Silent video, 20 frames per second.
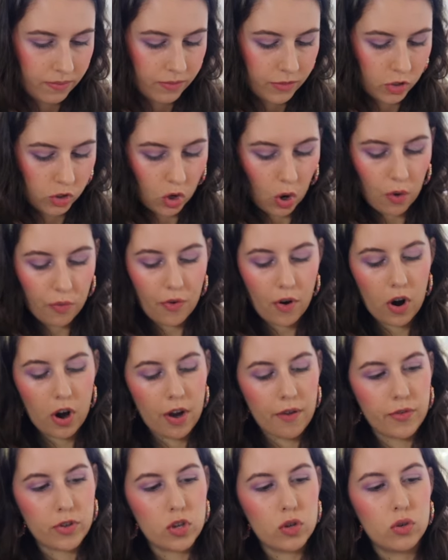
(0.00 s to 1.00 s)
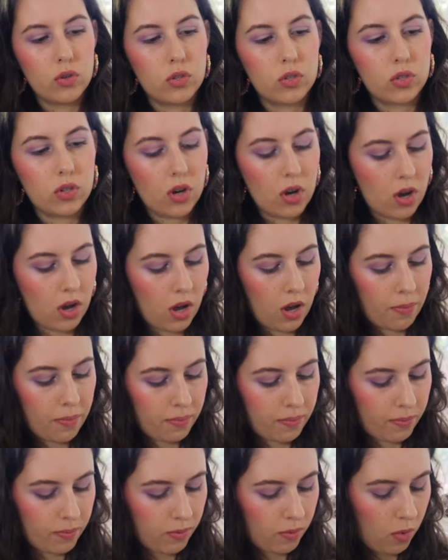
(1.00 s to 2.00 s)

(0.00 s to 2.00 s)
so far I've used up